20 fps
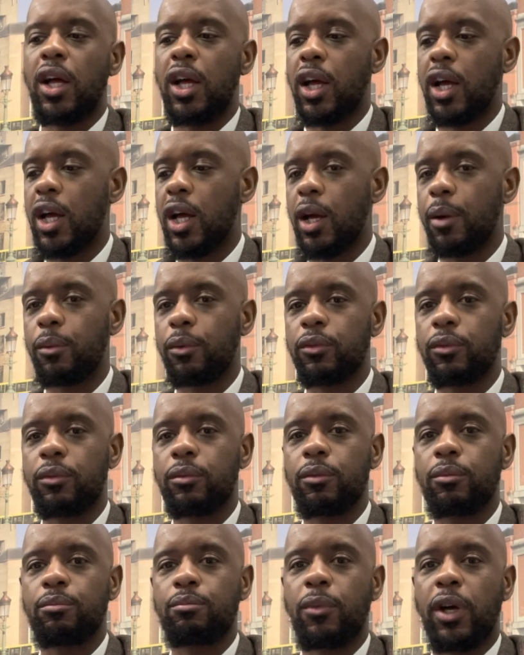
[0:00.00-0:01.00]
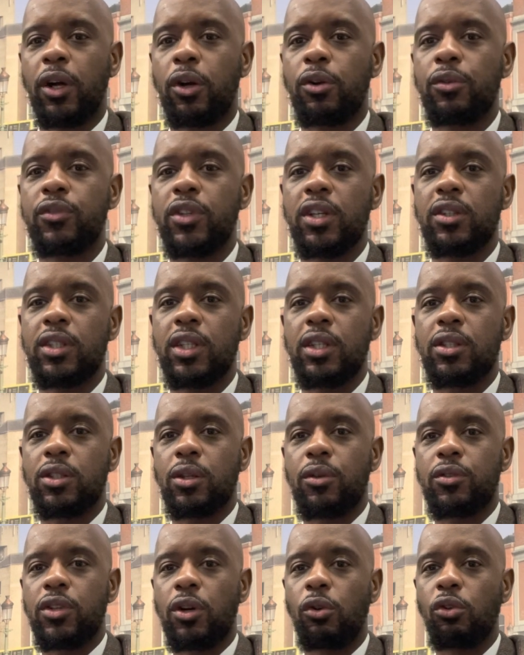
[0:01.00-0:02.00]
My contact
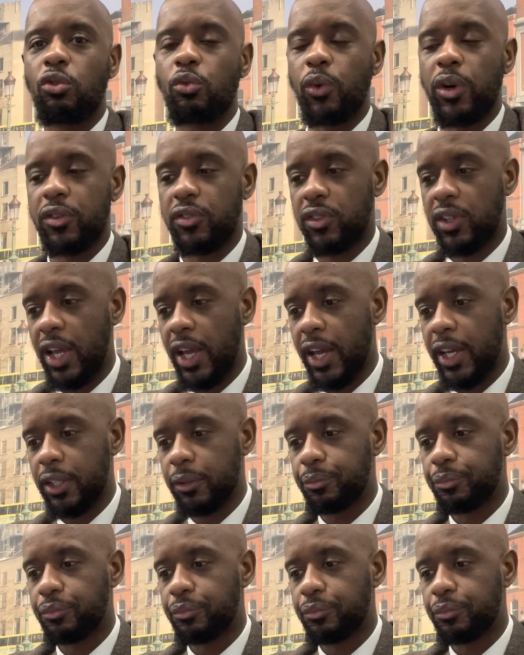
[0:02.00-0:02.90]
details are always there.